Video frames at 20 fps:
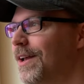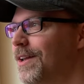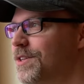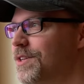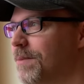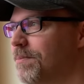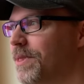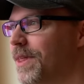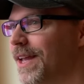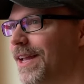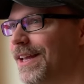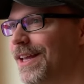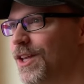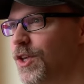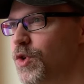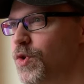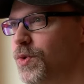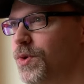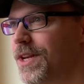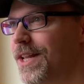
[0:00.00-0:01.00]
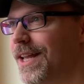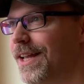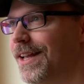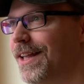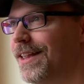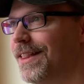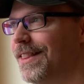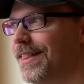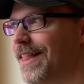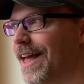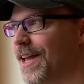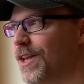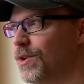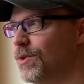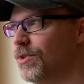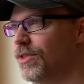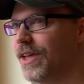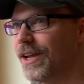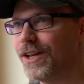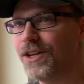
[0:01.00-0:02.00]
something unique that you
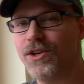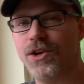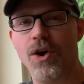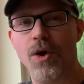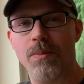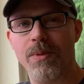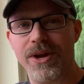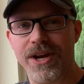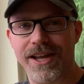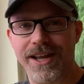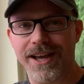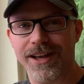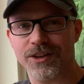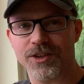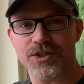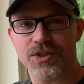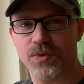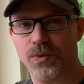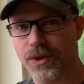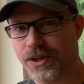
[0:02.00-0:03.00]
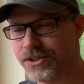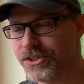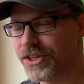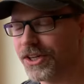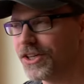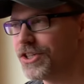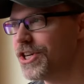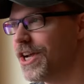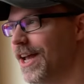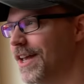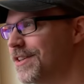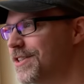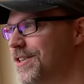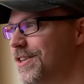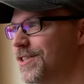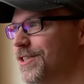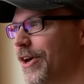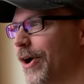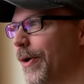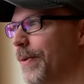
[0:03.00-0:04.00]
think nobody else will suggest.
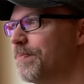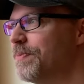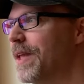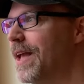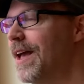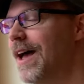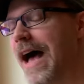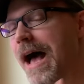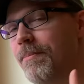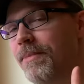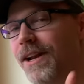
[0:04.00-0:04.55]
So I'm